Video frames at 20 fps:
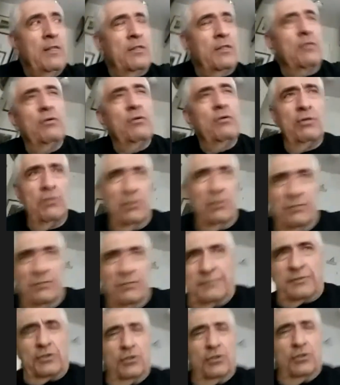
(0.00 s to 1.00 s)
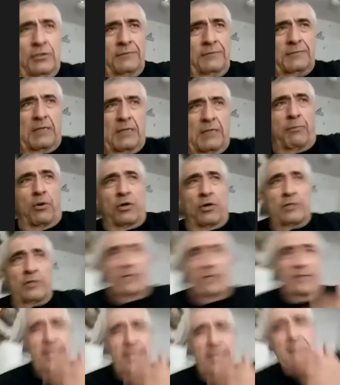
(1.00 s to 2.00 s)
to to
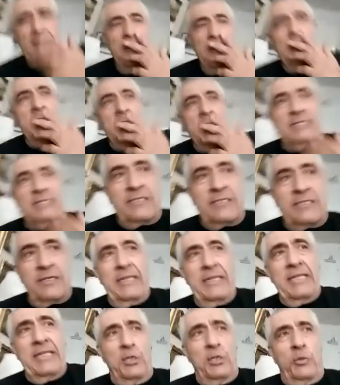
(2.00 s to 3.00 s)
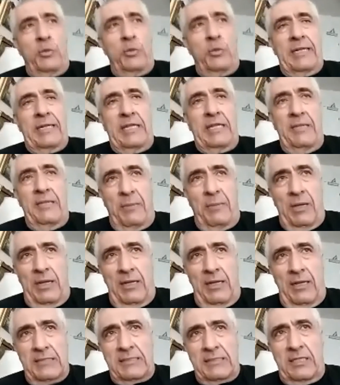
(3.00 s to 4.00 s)
border. Then Syria didn't want to keep
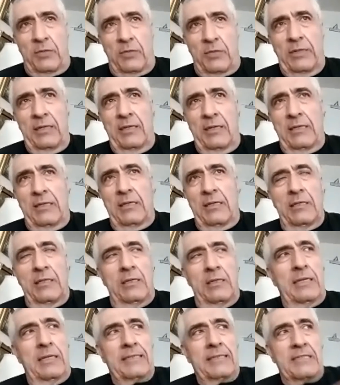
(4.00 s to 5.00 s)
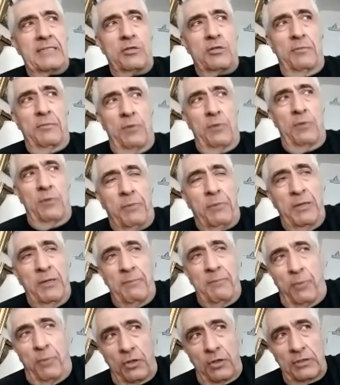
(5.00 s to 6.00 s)
us. They want to let us go open a
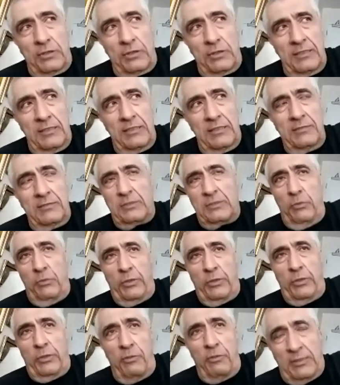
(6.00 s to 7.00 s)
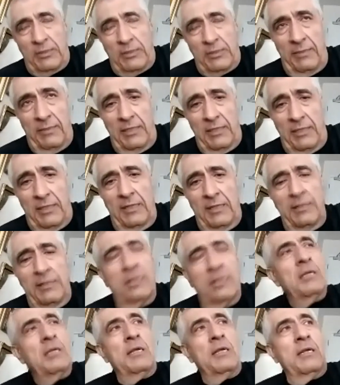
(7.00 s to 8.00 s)
border so we can go back to Lebanon.
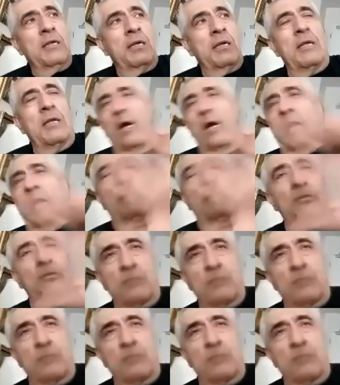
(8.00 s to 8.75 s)
Uh, it